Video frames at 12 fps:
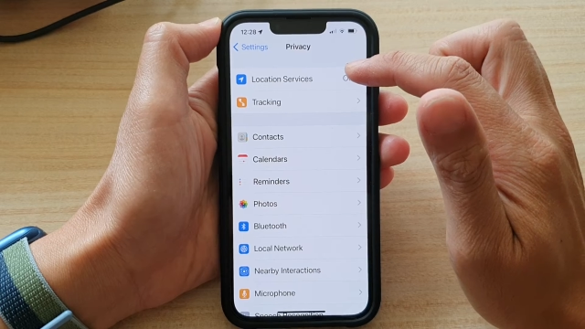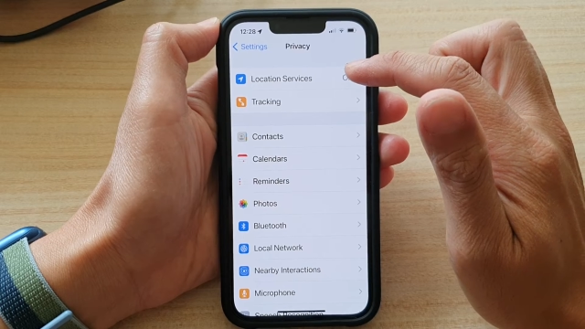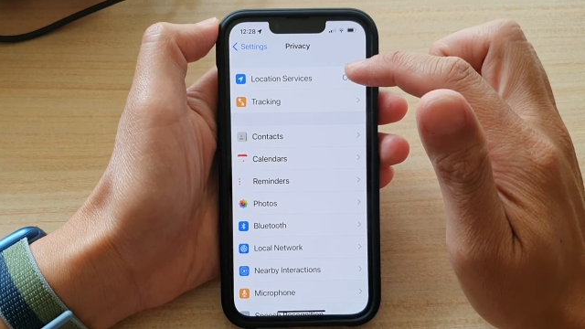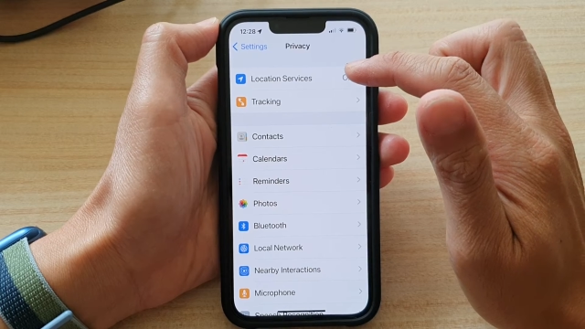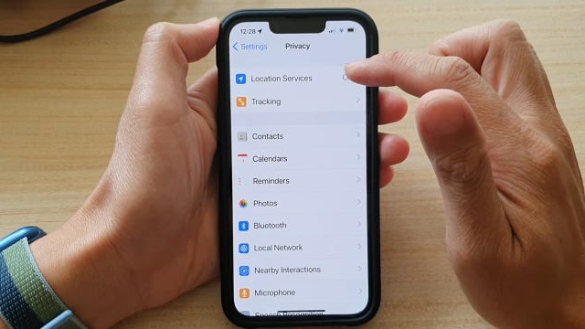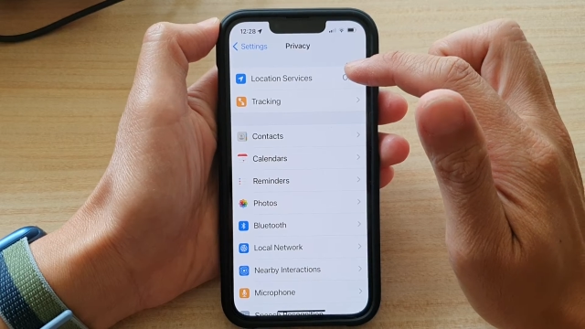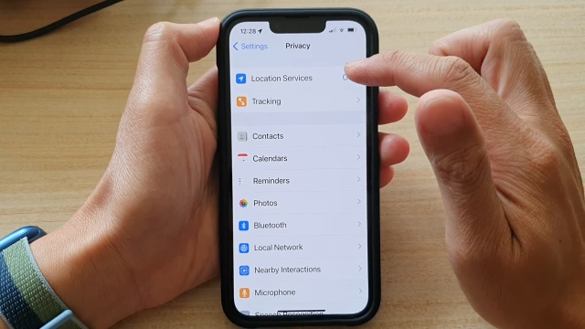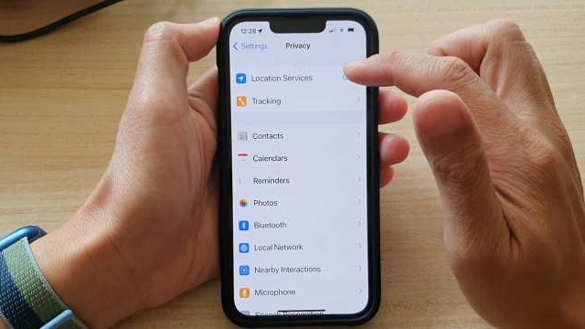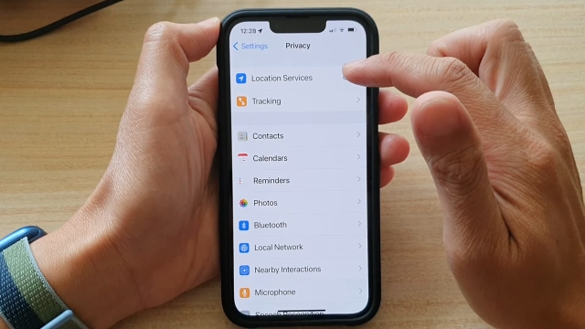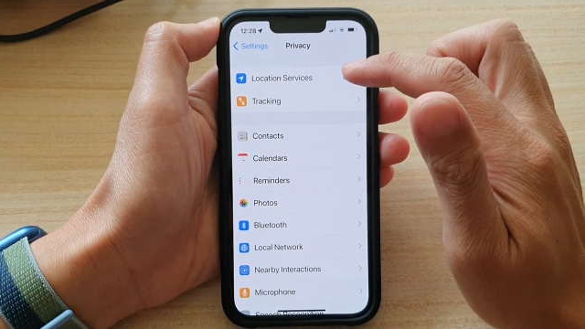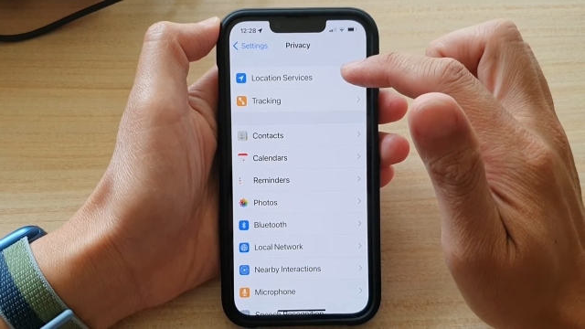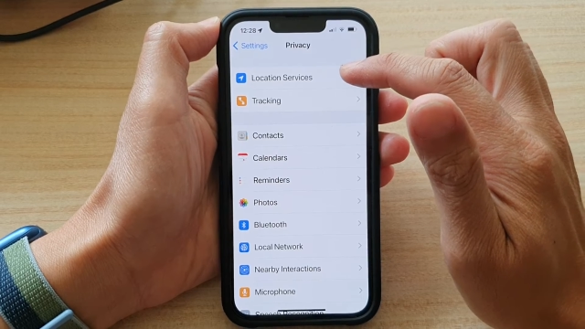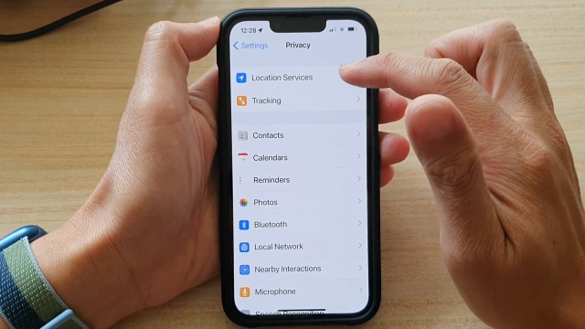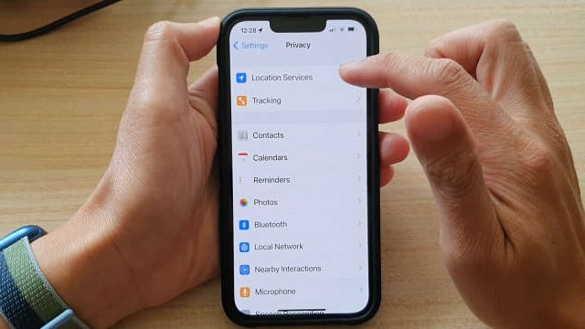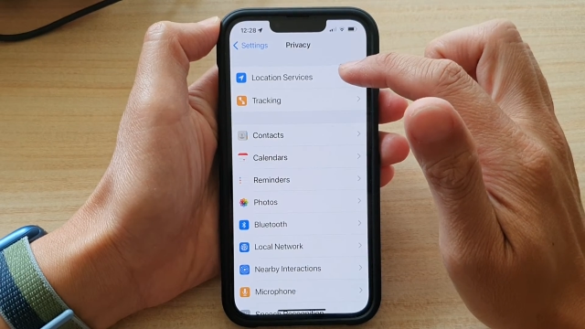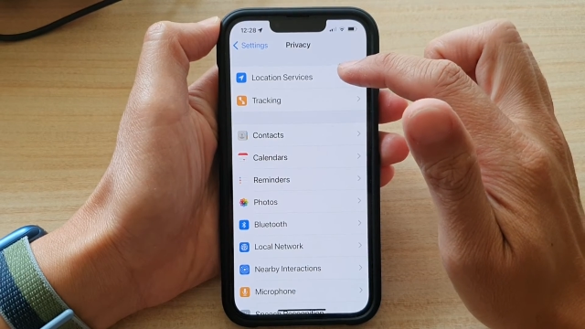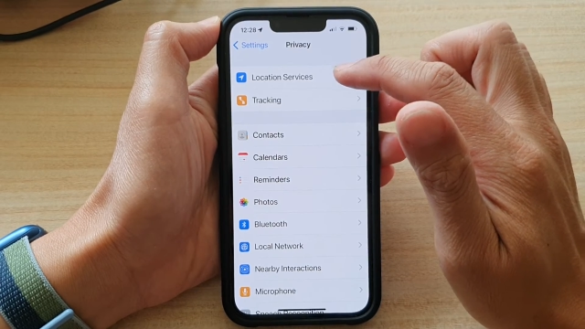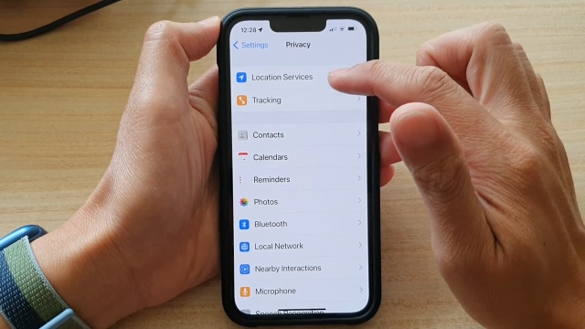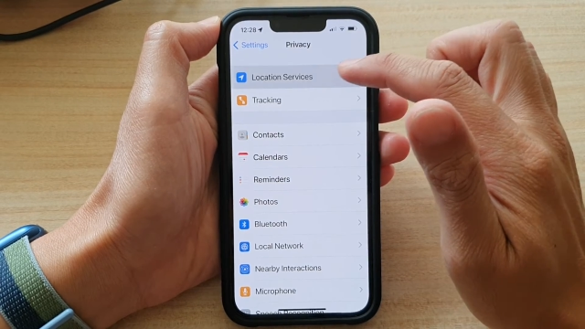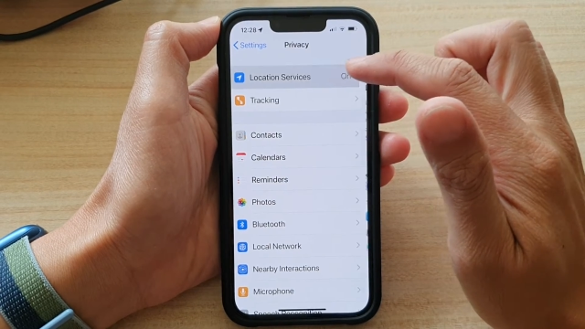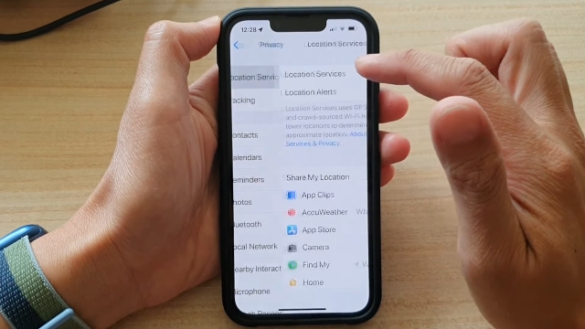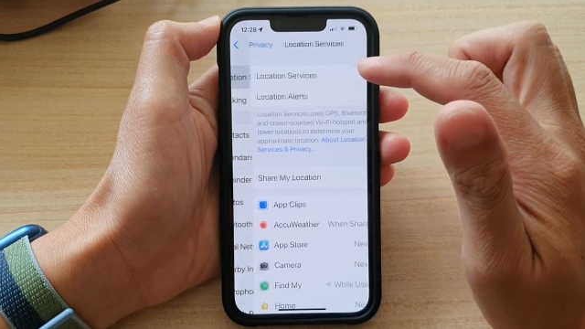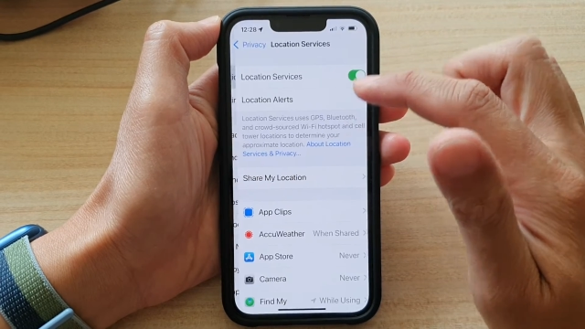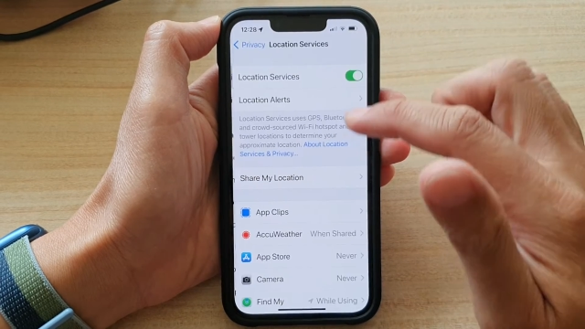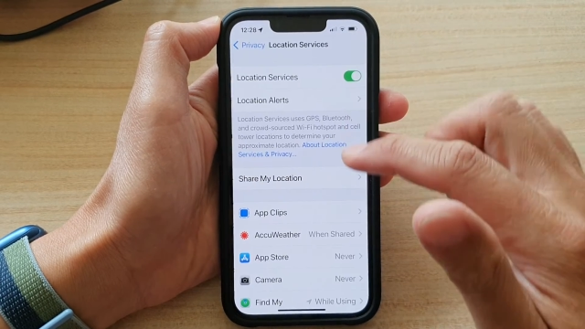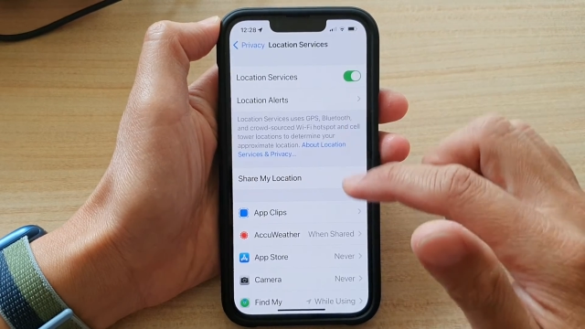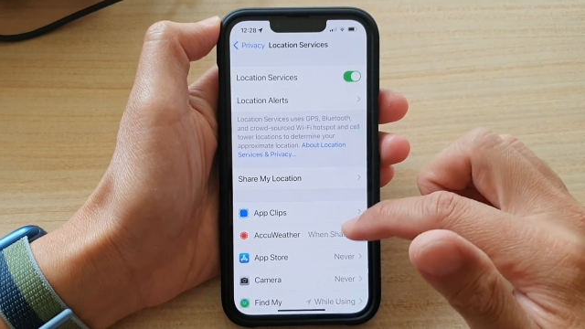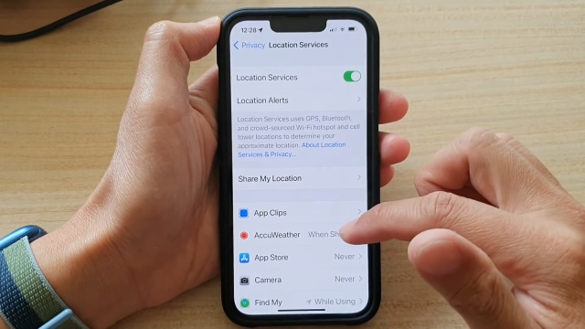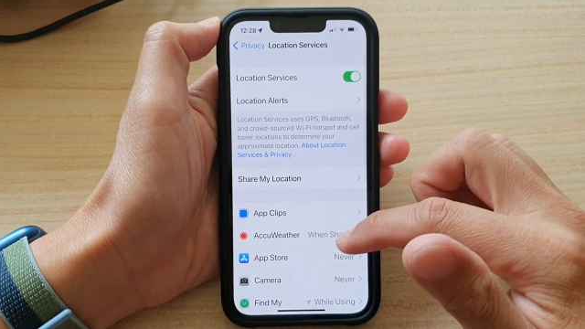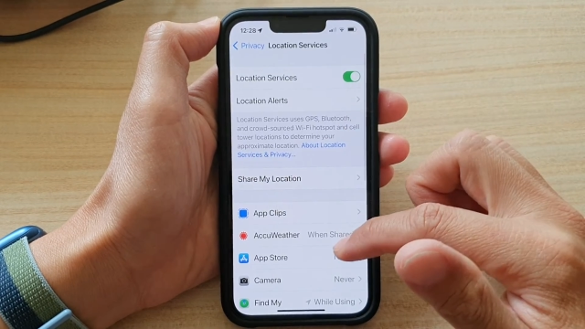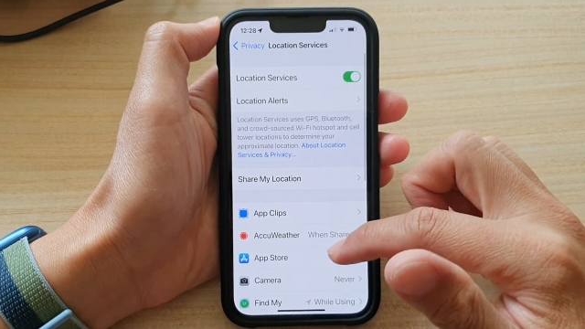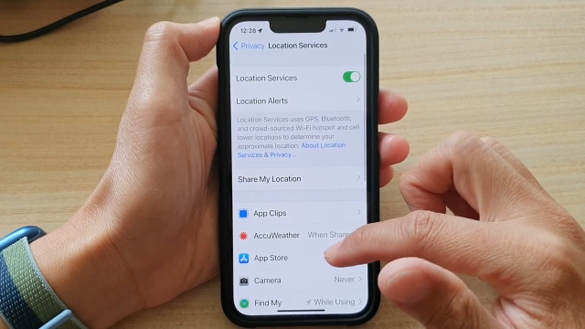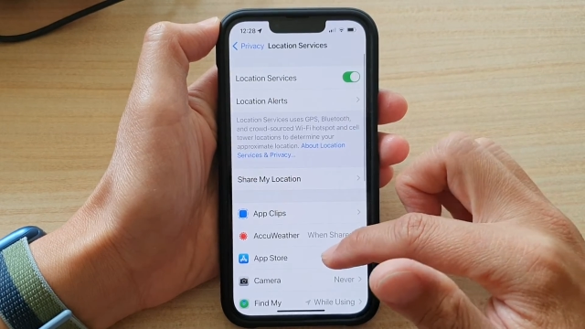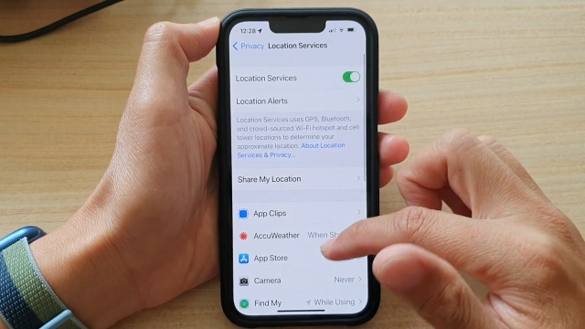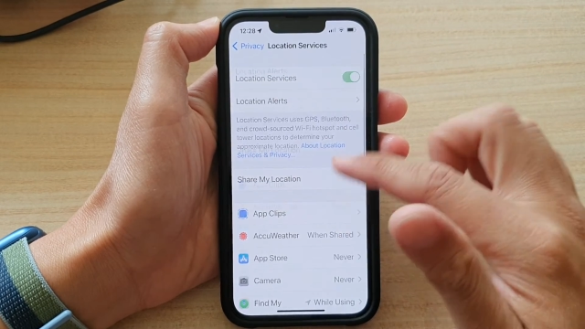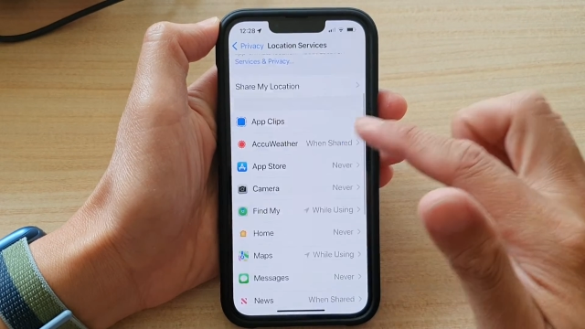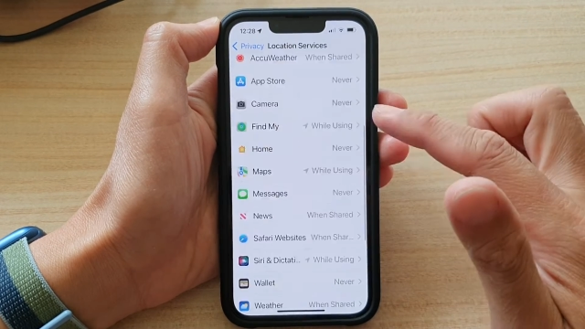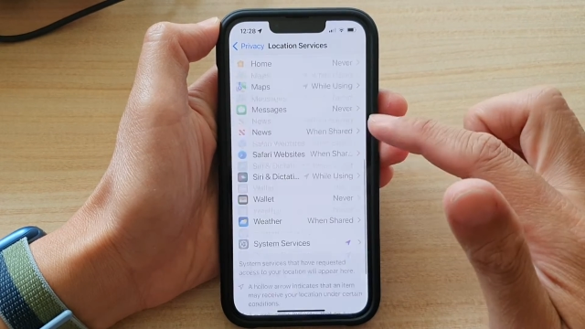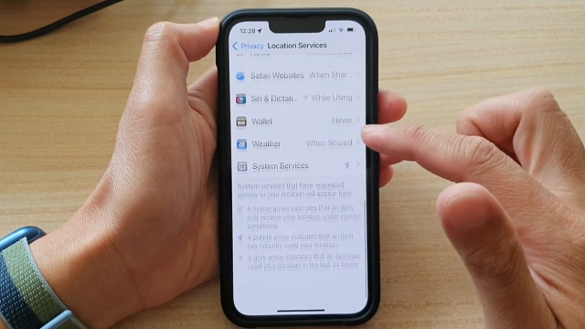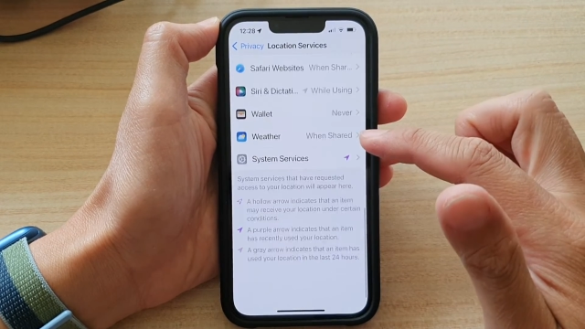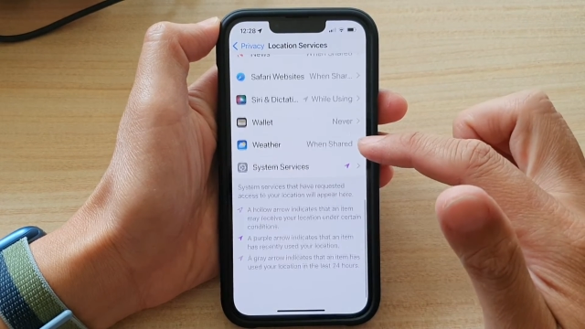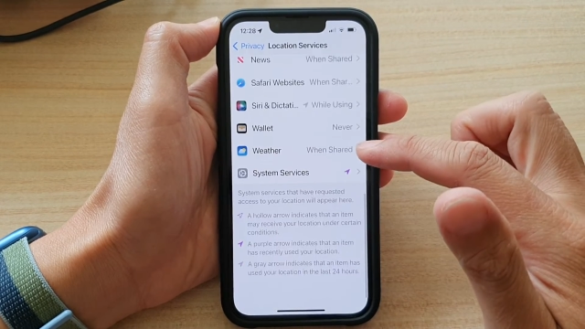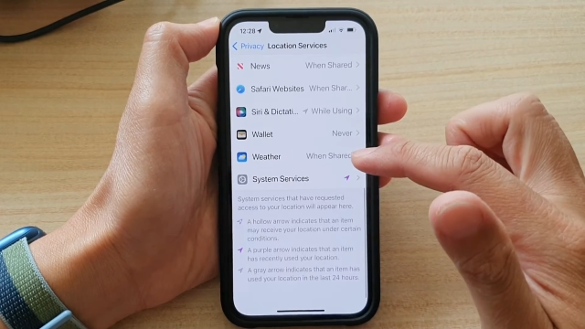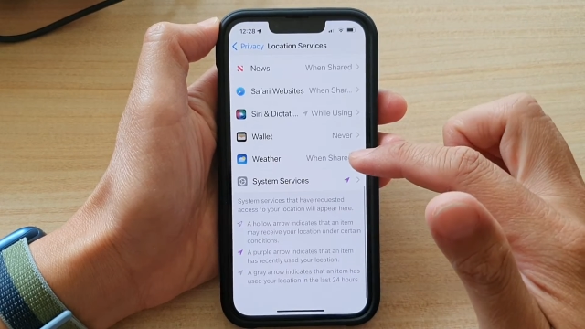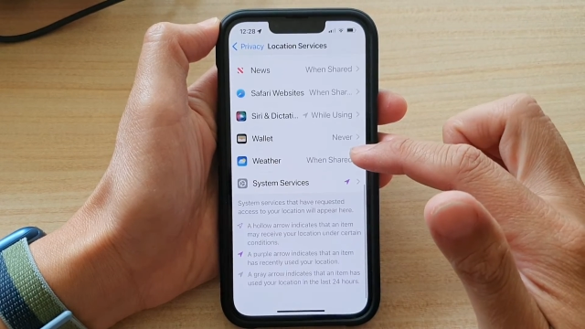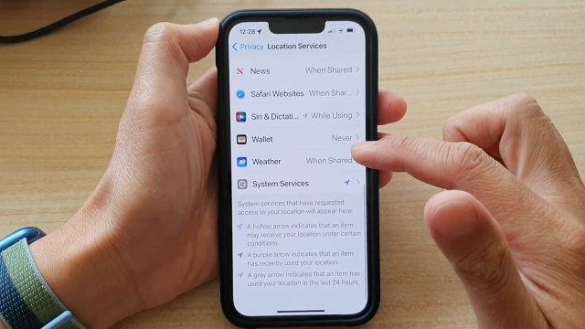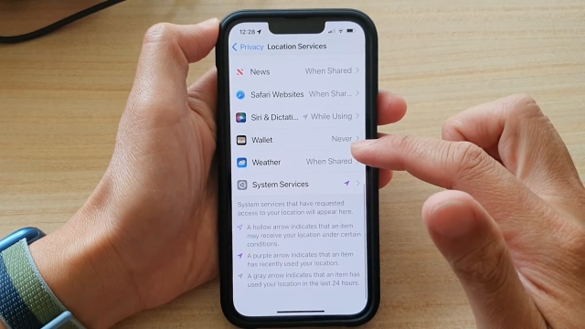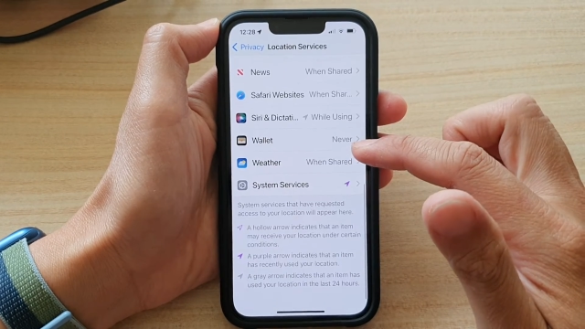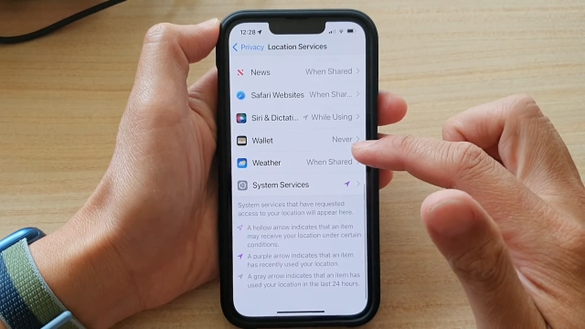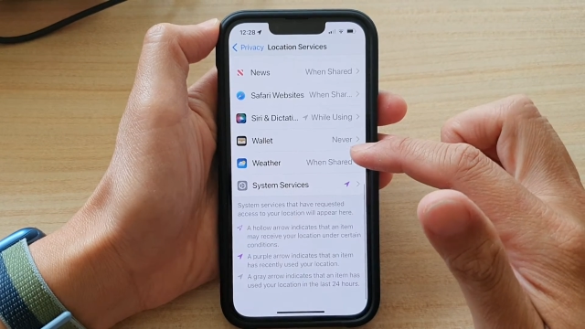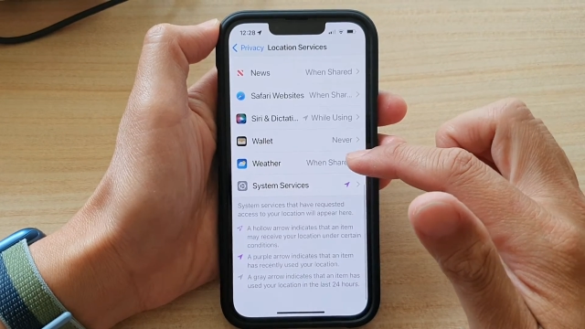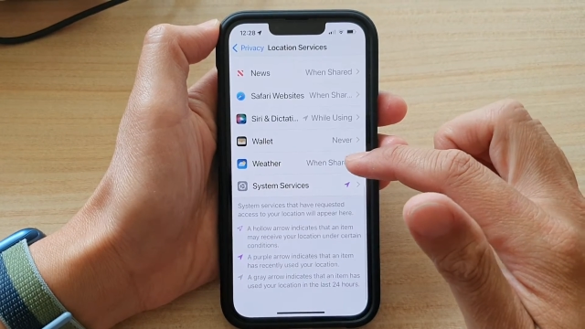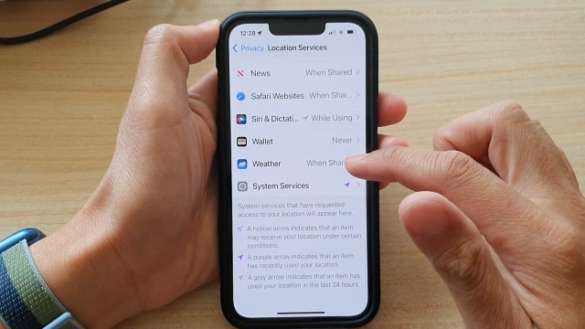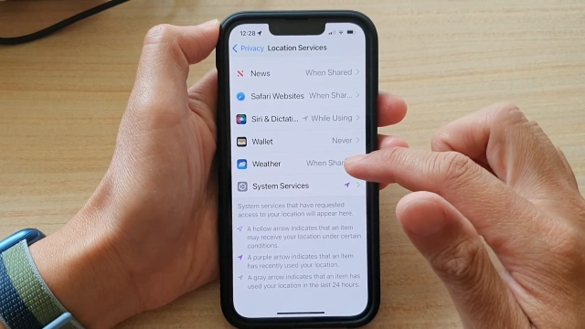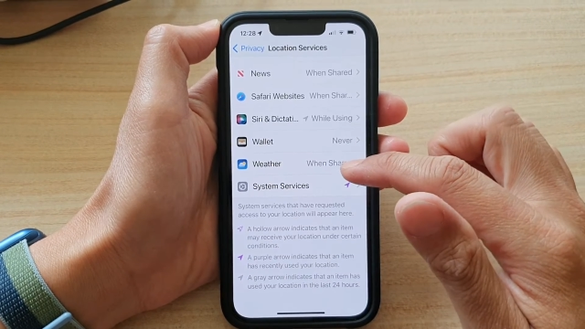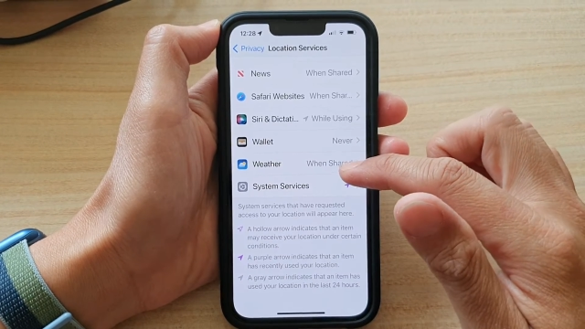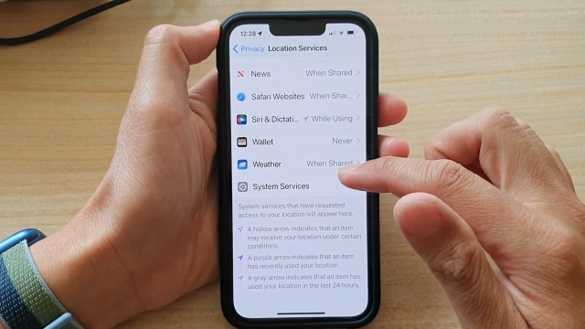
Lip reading: (no speaker visible)